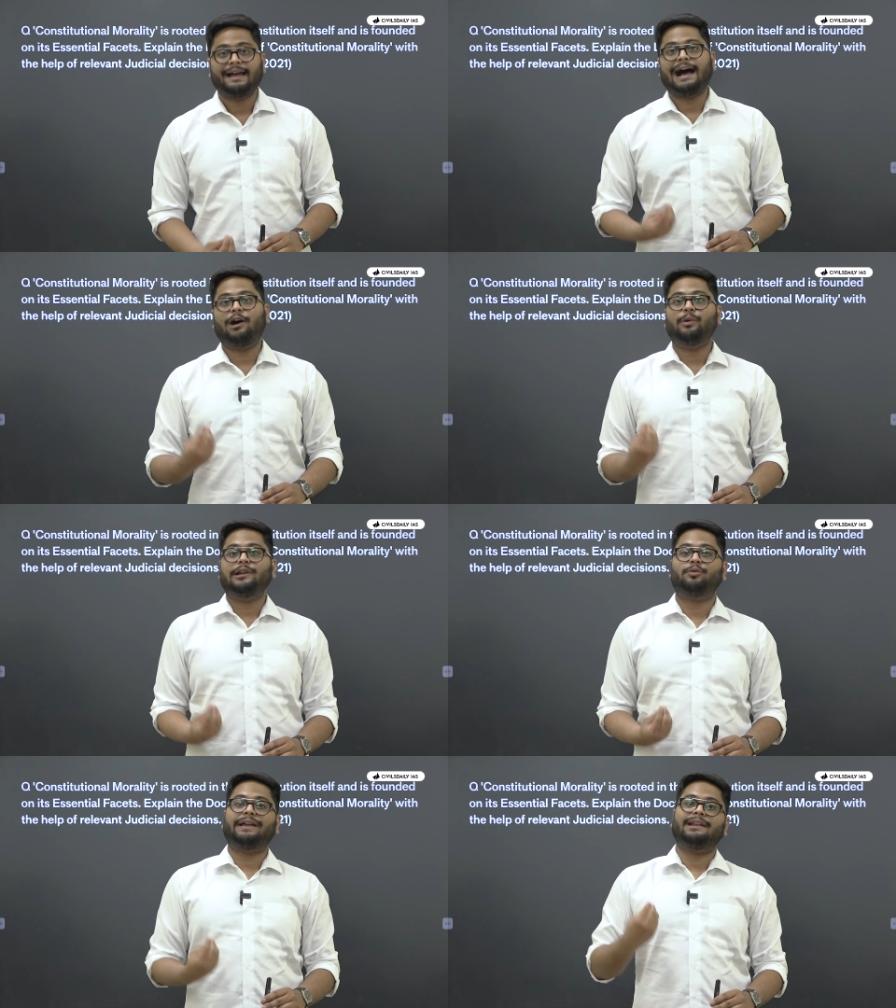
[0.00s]
How will
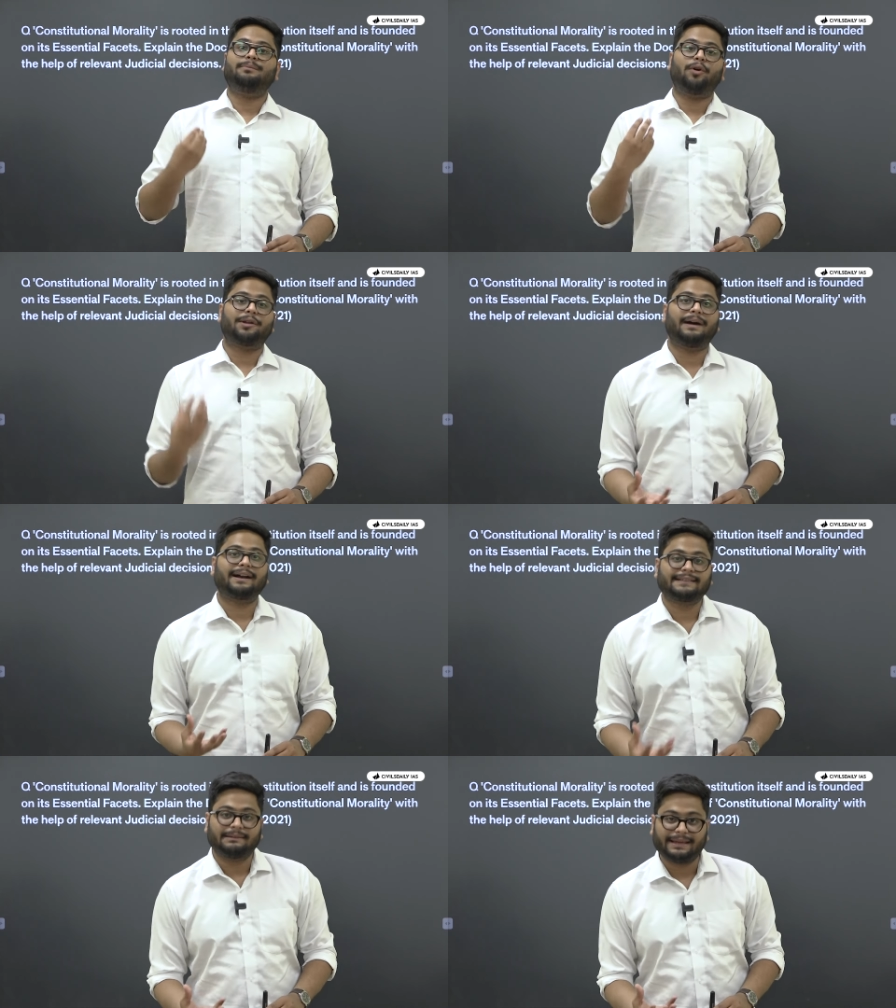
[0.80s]
you gain more
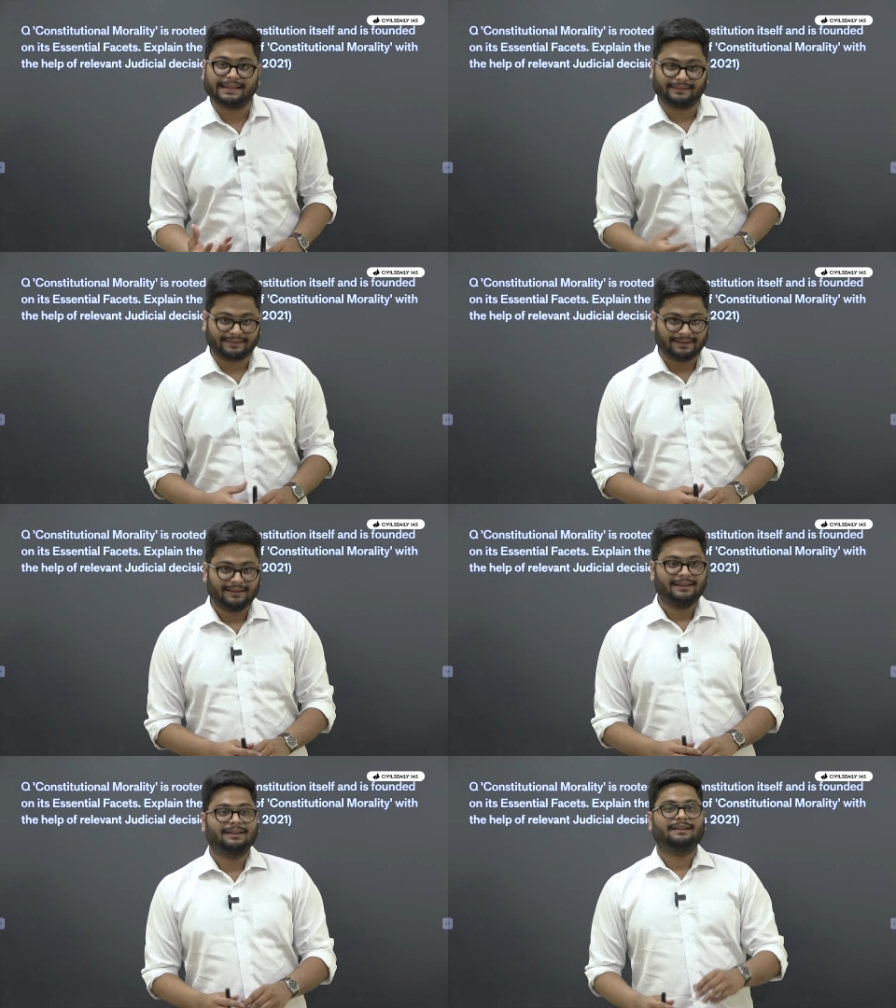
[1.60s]
marks in mains?